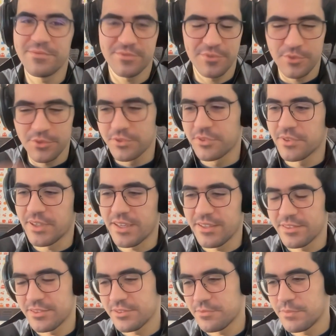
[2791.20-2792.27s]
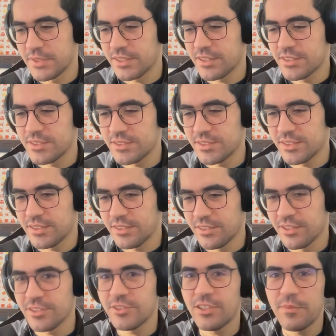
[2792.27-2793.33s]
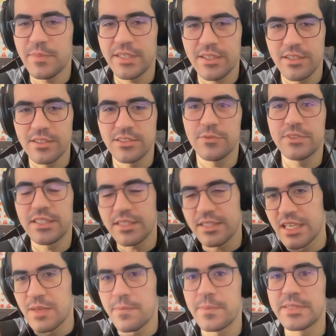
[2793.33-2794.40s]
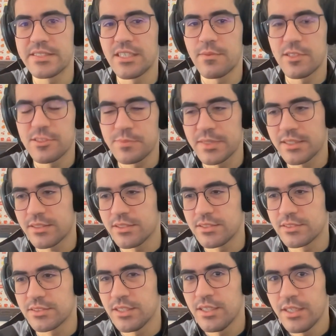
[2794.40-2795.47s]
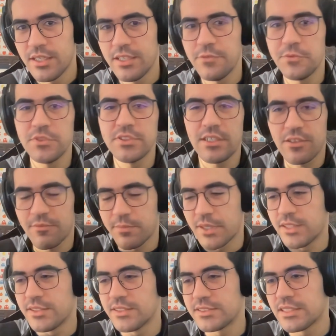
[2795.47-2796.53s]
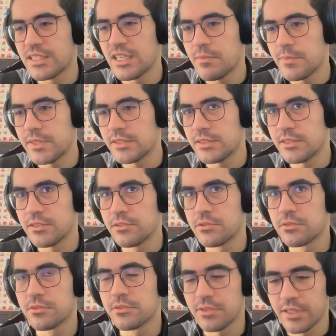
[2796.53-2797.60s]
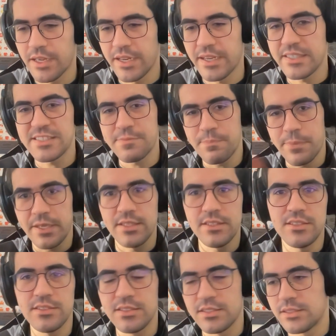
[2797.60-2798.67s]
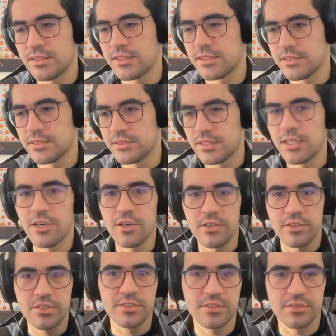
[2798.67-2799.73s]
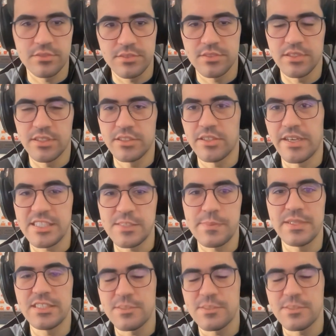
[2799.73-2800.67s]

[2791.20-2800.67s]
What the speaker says: to because not only because of the game itself, but because if you decompile this game, it will expand the horizons. It expands